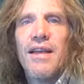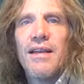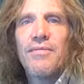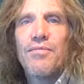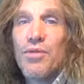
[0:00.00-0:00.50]

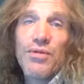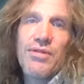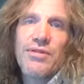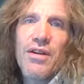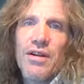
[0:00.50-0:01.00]
and
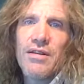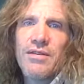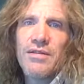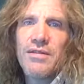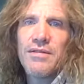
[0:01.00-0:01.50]
rules
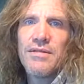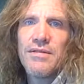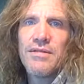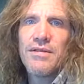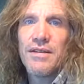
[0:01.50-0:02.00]
aren't
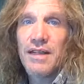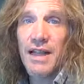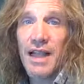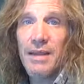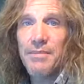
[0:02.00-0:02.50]
the
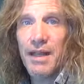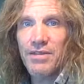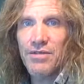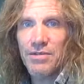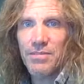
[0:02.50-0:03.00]
game
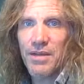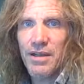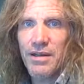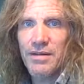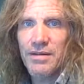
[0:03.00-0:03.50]
nature's
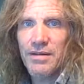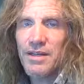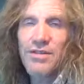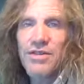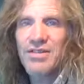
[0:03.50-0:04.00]
playing.
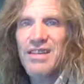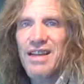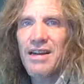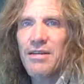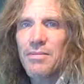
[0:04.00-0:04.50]
Nature doesn't
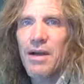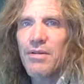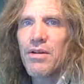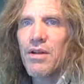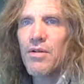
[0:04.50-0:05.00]
care
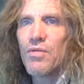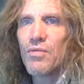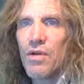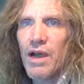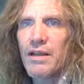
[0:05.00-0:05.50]
about
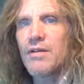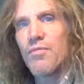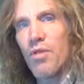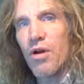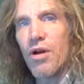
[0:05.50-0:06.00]
right
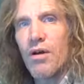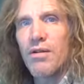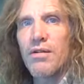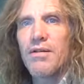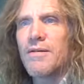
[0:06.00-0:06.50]
and wrong
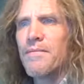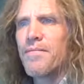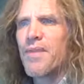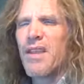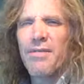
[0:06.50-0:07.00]
or
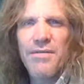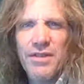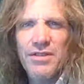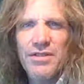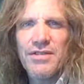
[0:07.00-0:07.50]

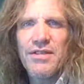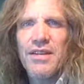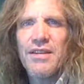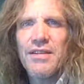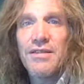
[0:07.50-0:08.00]

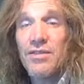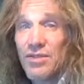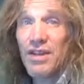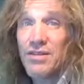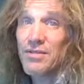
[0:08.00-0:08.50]
efficiency, it
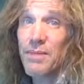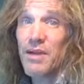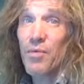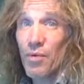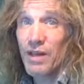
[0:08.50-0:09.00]
just cares
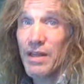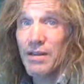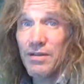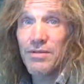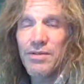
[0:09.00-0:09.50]
about winning
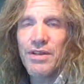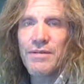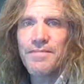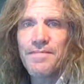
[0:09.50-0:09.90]
and losing.